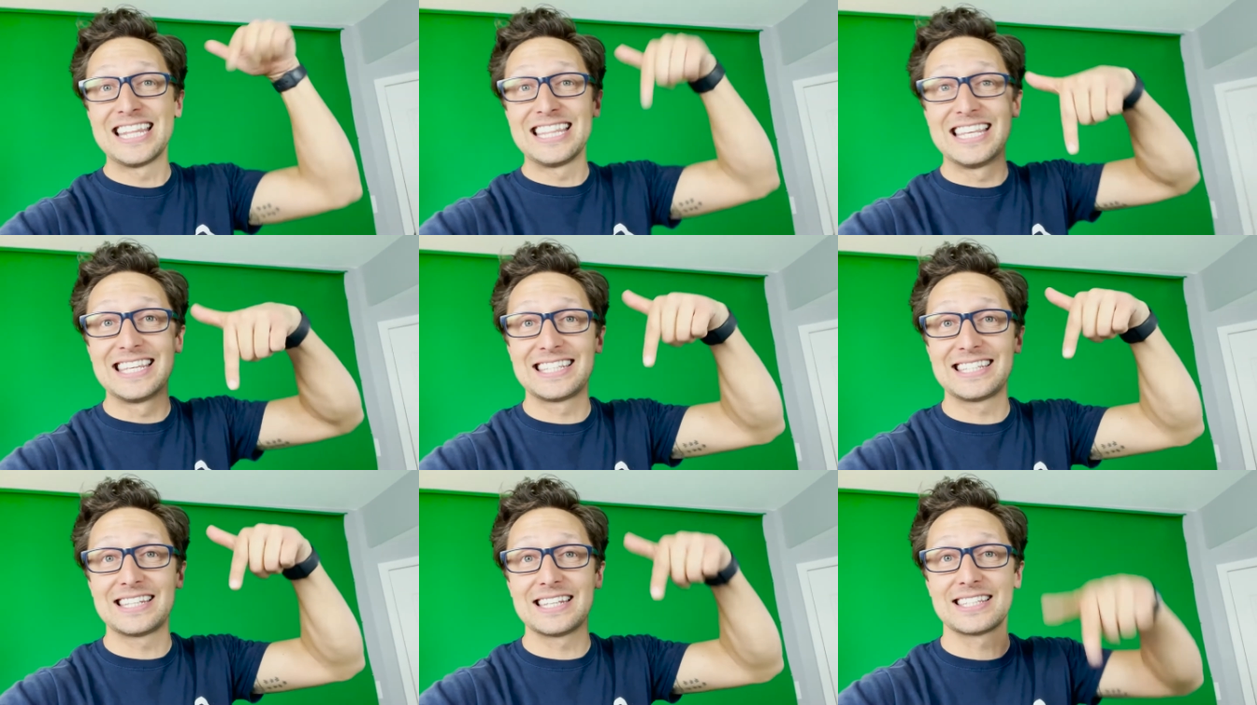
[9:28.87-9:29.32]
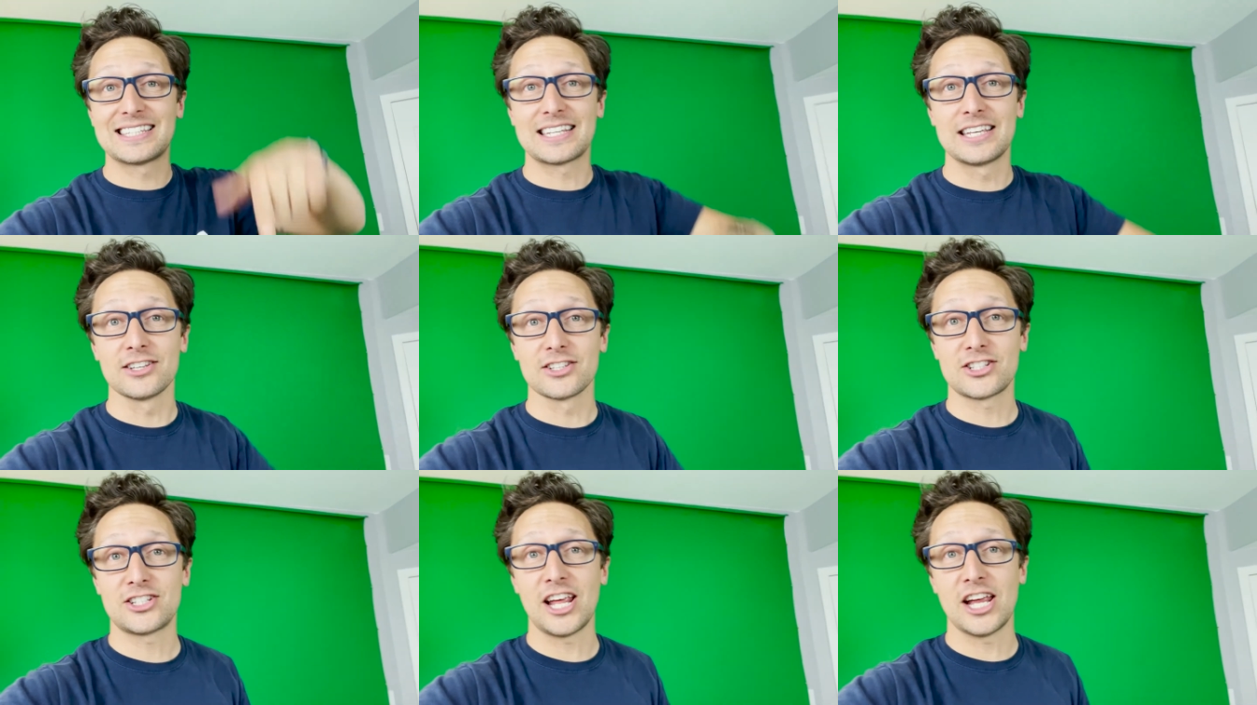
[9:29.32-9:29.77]
This is the
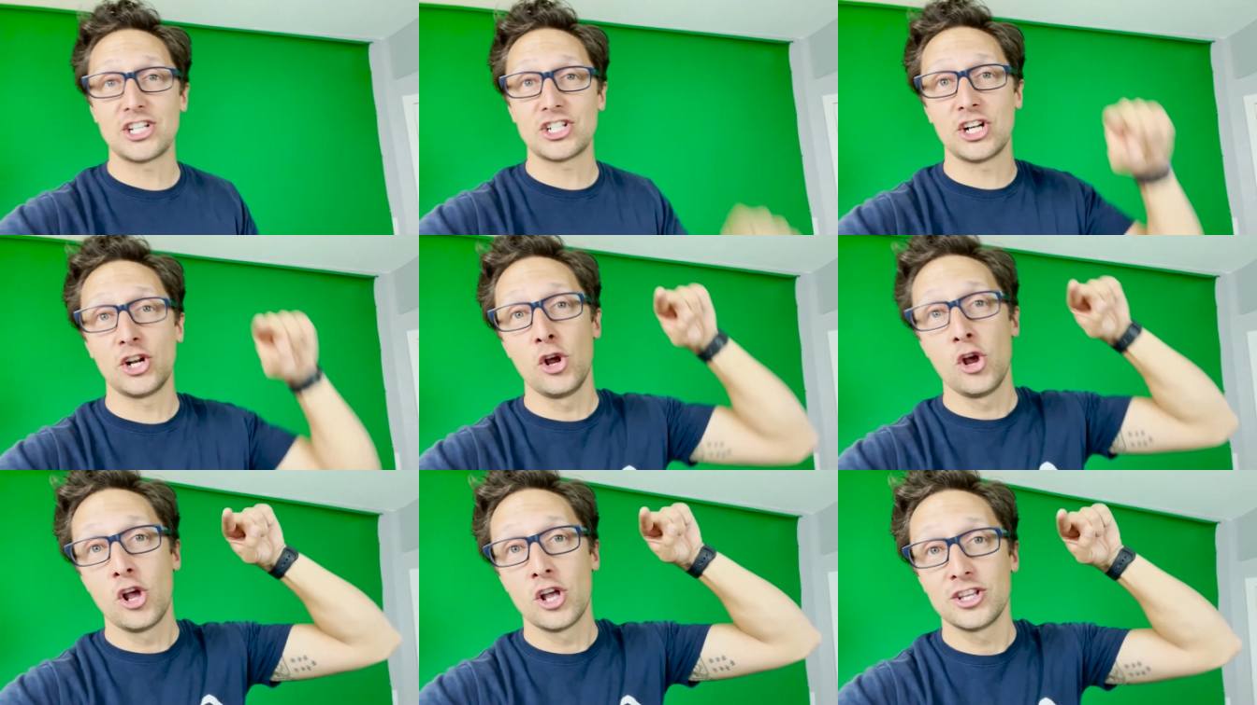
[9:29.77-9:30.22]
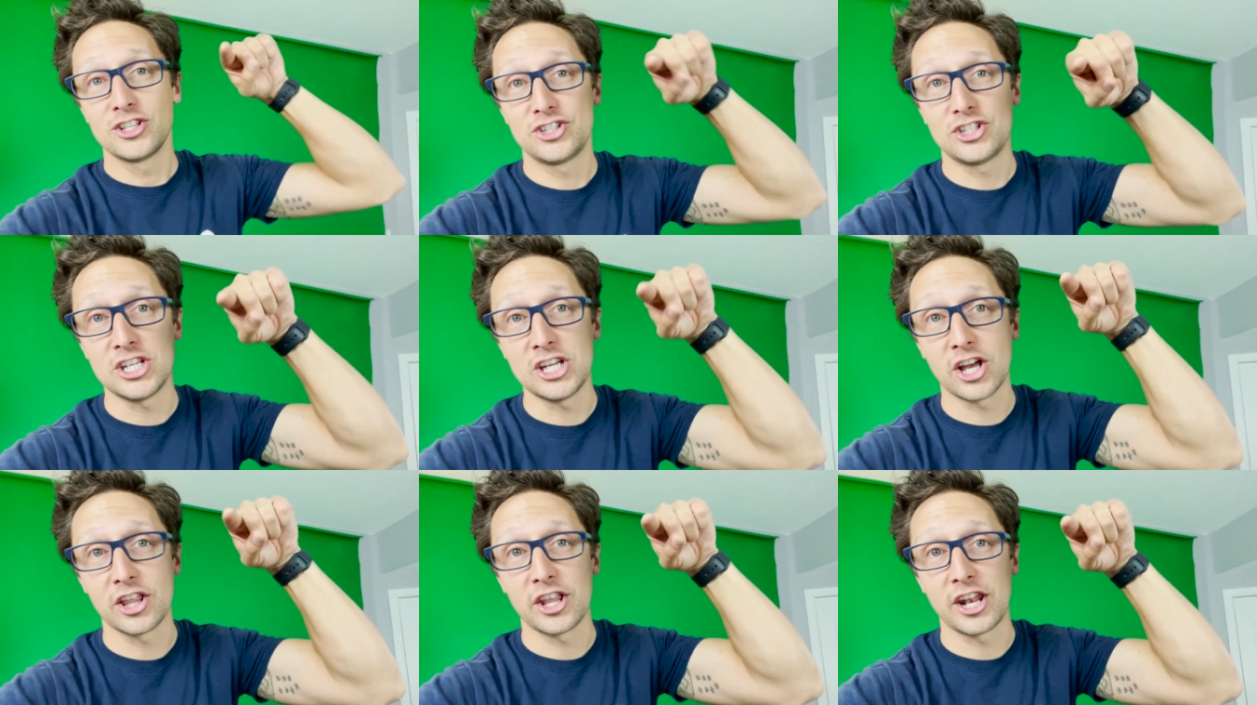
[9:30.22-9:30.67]
Skills Station.
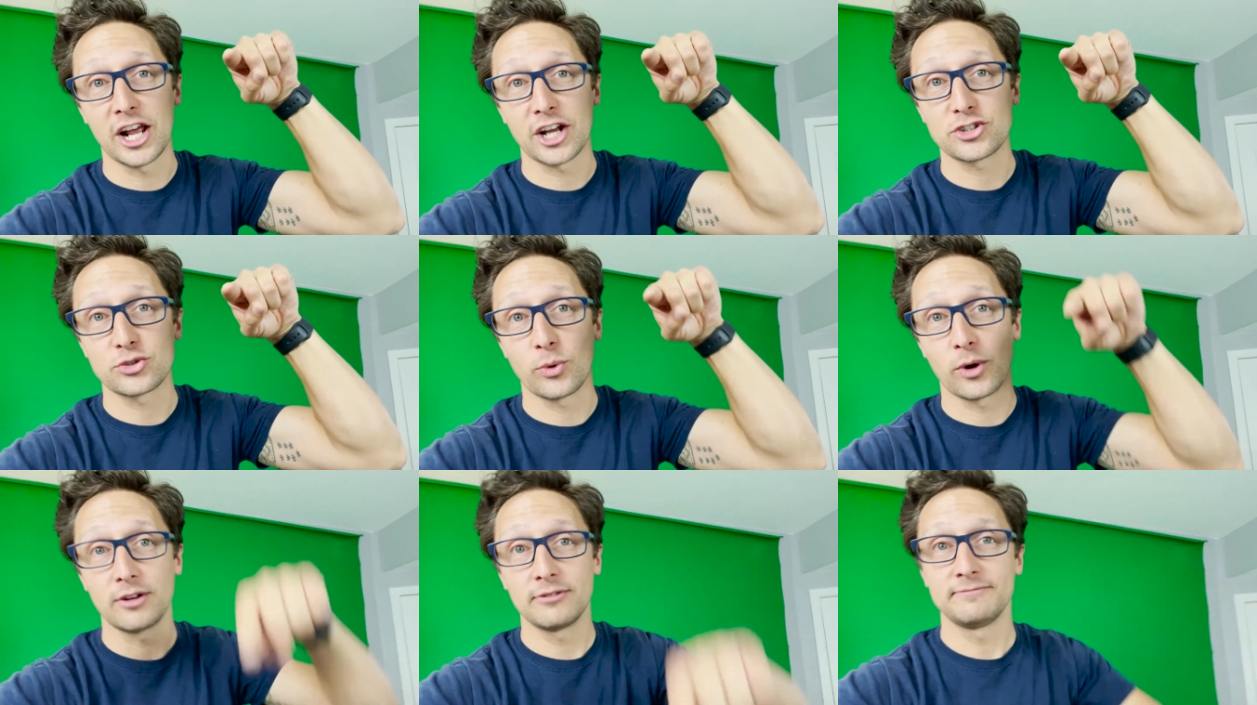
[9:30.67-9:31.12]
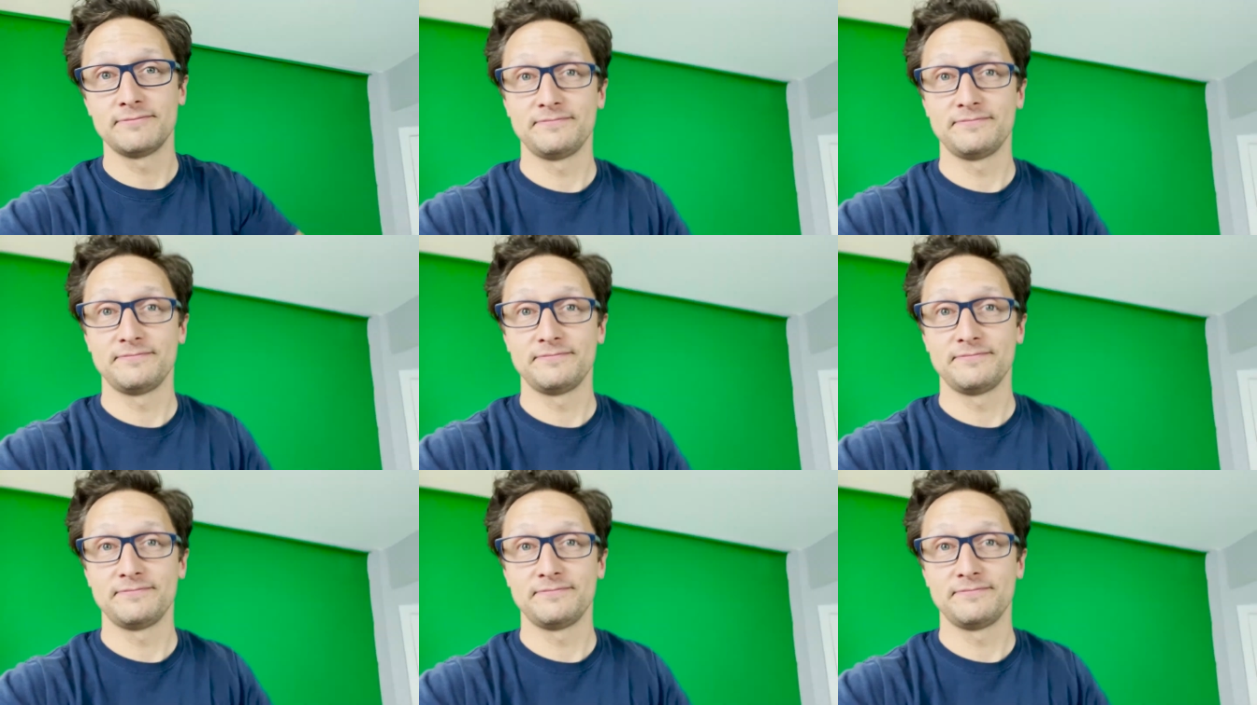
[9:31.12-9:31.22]
See you on the next one.